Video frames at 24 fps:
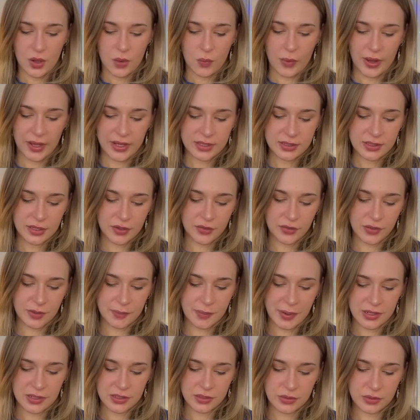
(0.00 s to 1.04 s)
Why is the Three of
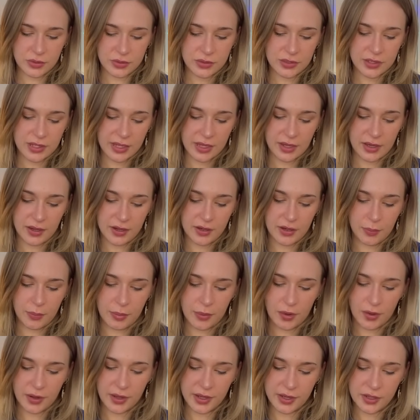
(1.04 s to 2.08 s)
Pentacles here in a
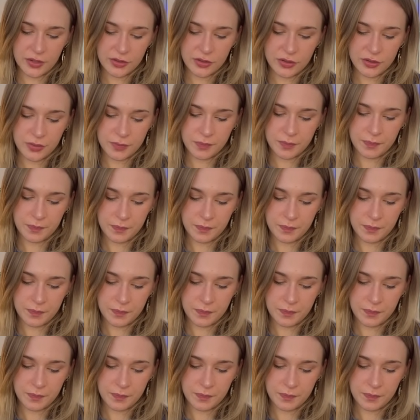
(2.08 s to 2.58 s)
blockage?